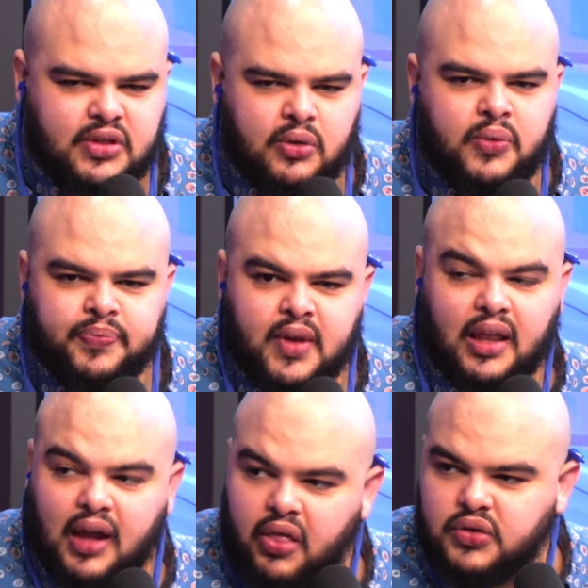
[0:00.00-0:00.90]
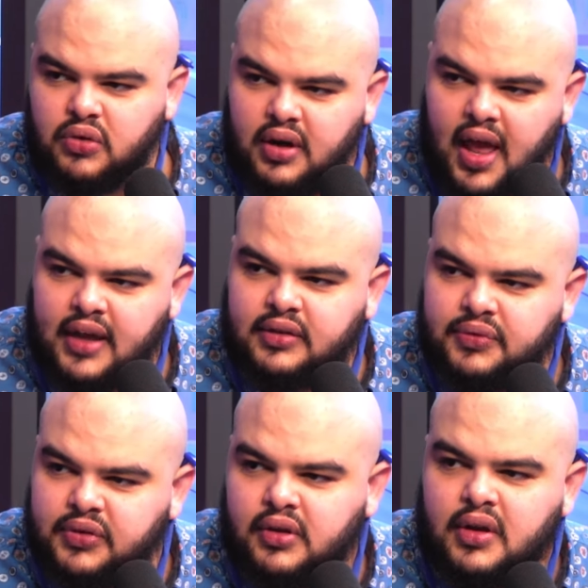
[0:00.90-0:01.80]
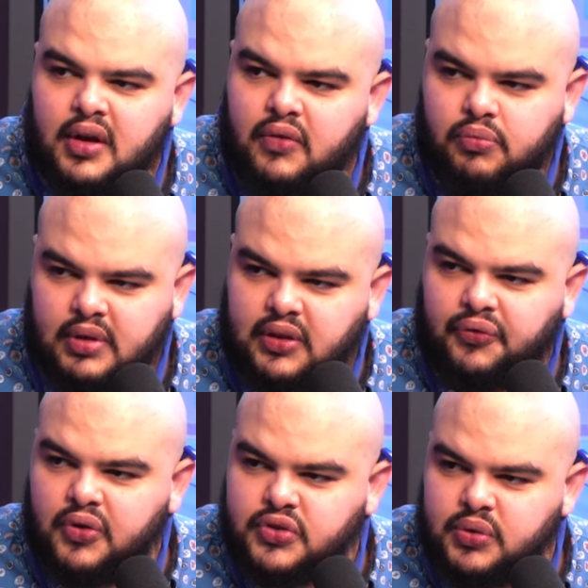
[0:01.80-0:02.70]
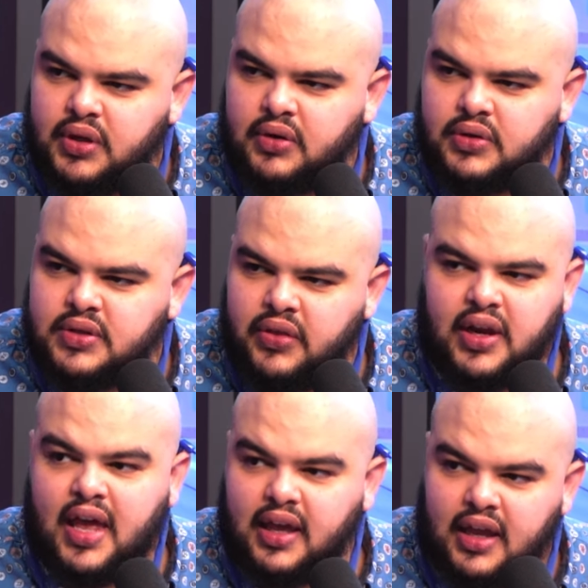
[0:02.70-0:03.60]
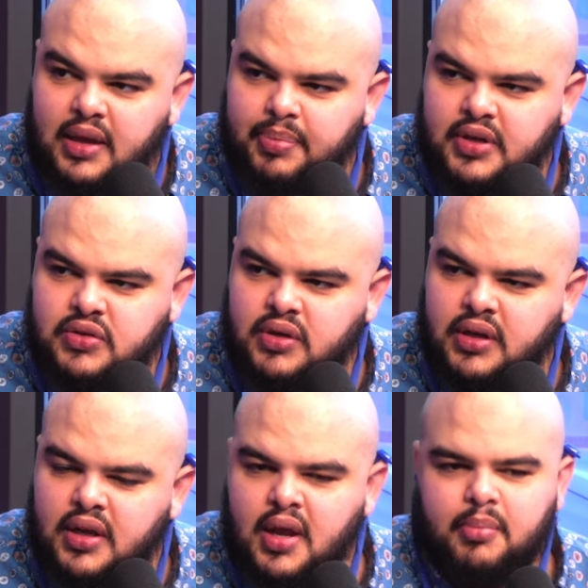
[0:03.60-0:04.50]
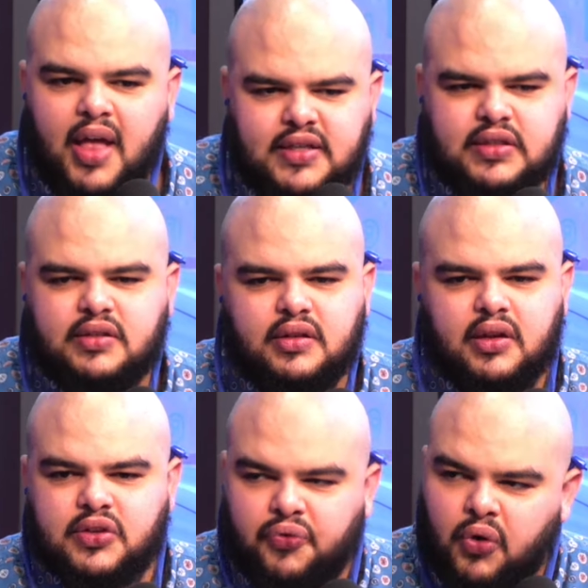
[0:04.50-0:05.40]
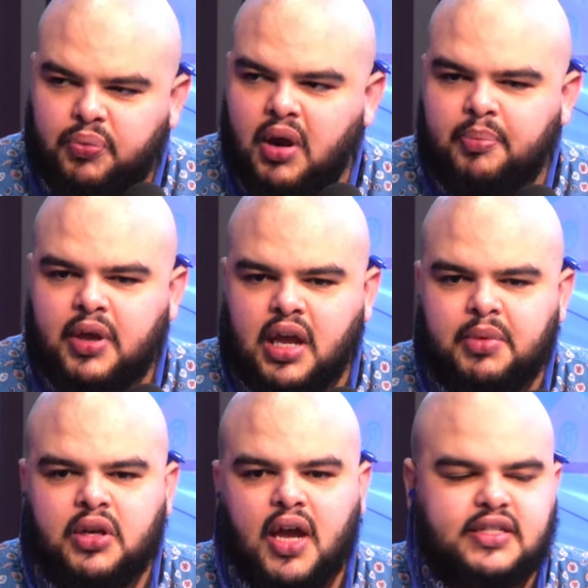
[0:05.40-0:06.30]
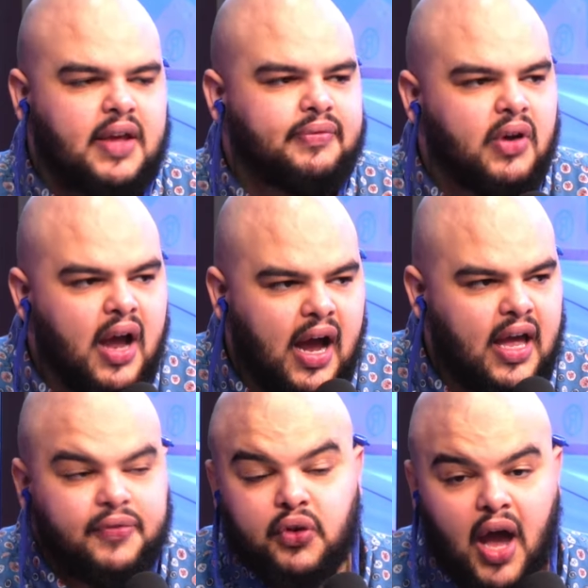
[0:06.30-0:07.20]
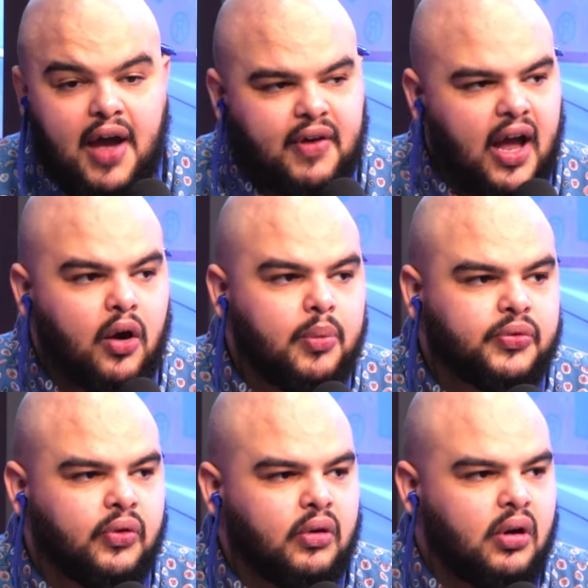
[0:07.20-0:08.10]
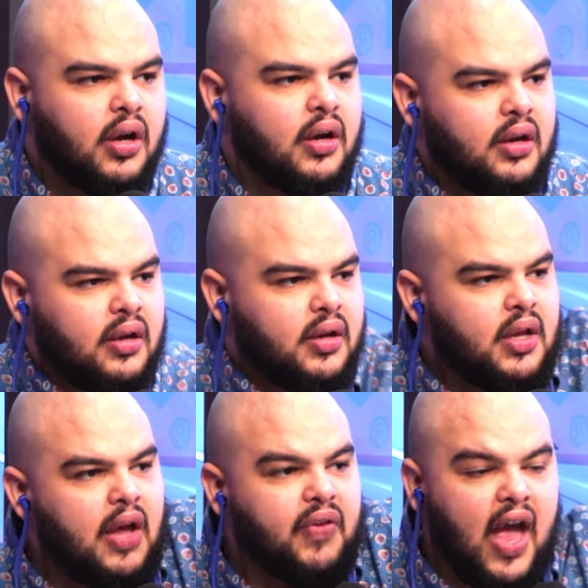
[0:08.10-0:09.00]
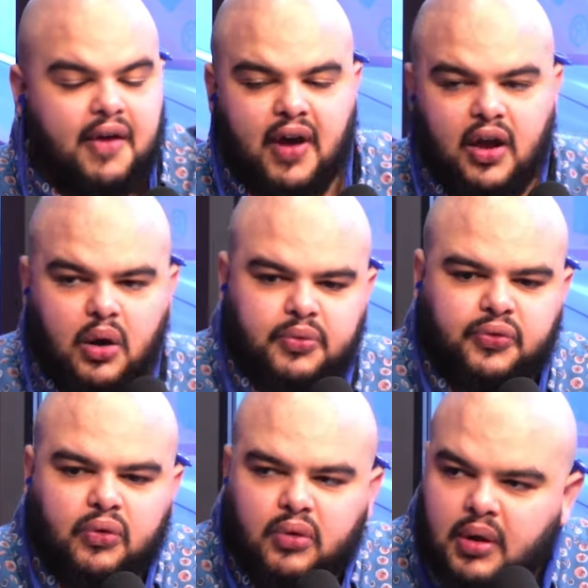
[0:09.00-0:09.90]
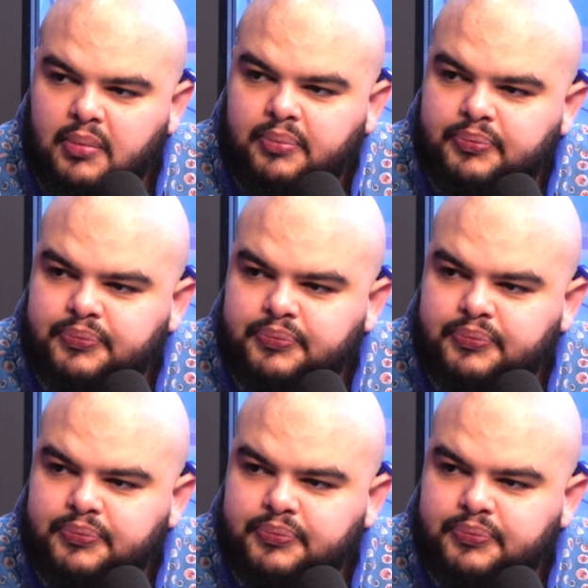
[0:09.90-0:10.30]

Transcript: too. A lot of those were inactives from like the first two years, and then he had like a hip injury. But that's he's a fourth round pick. I mean, you guys have if you have high hopes for uh, if you have high hopes for um,